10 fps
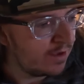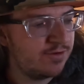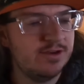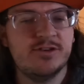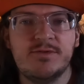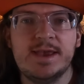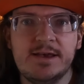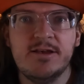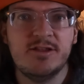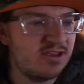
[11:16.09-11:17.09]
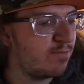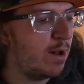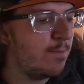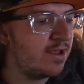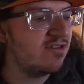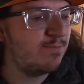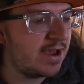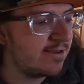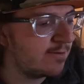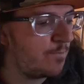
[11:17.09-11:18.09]
So this right here, this pumpkin
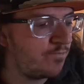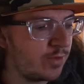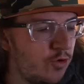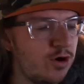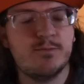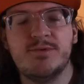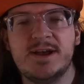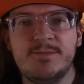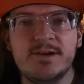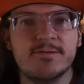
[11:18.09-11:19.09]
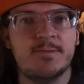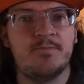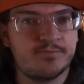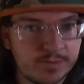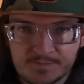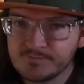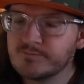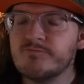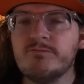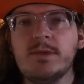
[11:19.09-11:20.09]
spice quick bread mix.
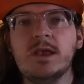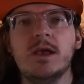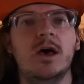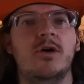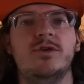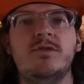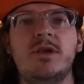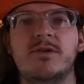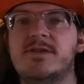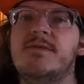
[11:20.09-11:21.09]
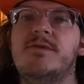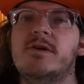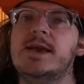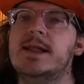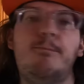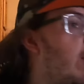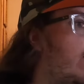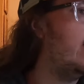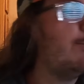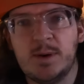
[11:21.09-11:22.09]
Oh, you know it's definitely gonna get a boom,
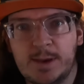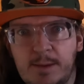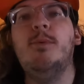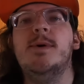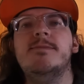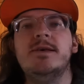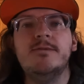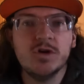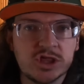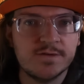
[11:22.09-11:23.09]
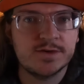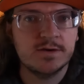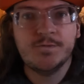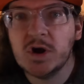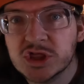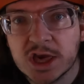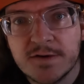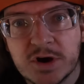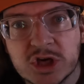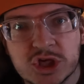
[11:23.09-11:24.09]
bam, boom, bam, boom, bam, you know, fush up, sir, fush
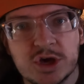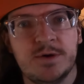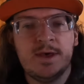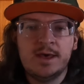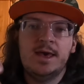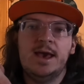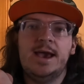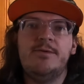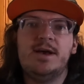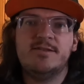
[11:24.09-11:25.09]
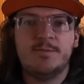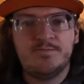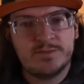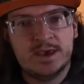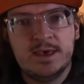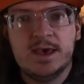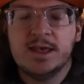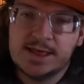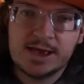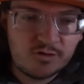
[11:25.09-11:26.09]
up, fush up. Anyway, guys,
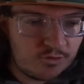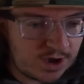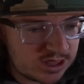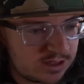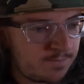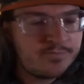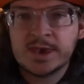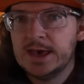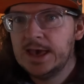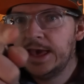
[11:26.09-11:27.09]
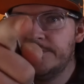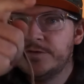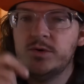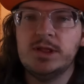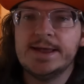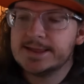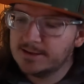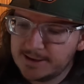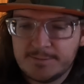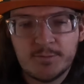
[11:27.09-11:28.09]
thanks for watching. If you would like to
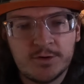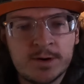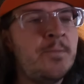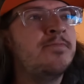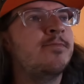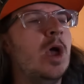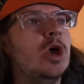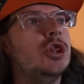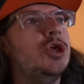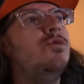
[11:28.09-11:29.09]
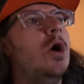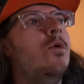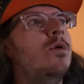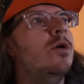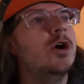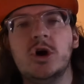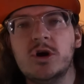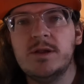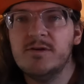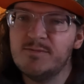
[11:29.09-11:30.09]
see more, you know,
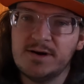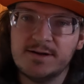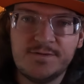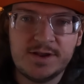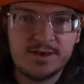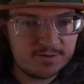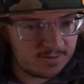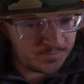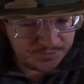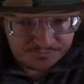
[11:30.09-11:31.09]
cooking with Marty videos,